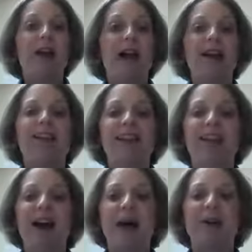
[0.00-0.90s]
hi
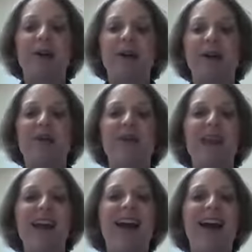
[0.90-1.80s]
Steve, how are you?
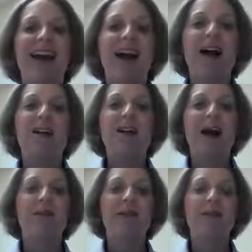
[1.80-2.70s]
It
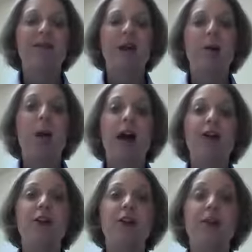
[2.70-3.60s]
might
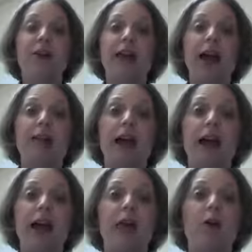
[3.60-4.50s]
require you to protect
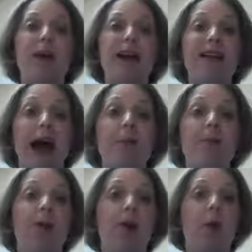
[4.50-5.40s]
that ankle by not
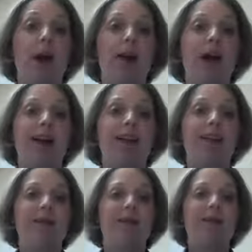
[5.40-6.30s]
putting weight on
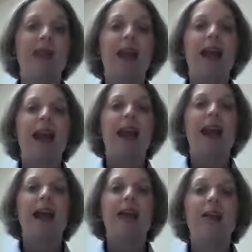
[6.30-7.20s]
it.
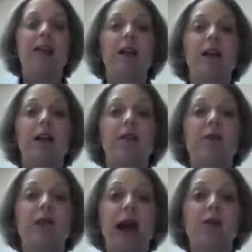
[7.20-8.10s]
And
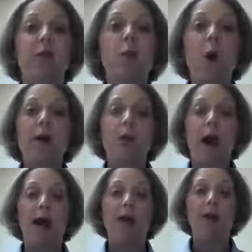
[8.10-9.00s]
that's one
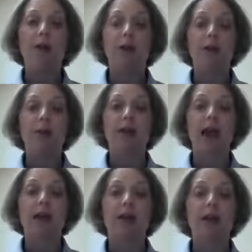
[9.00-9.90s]
way you can
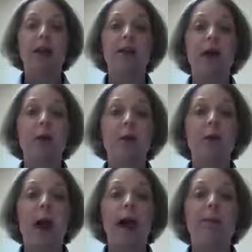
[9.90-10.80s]
protect it. Another
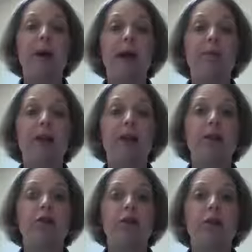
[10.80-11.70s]
way might
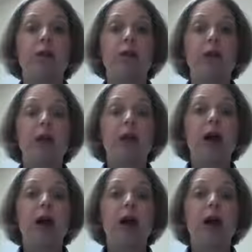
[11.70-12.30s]
be to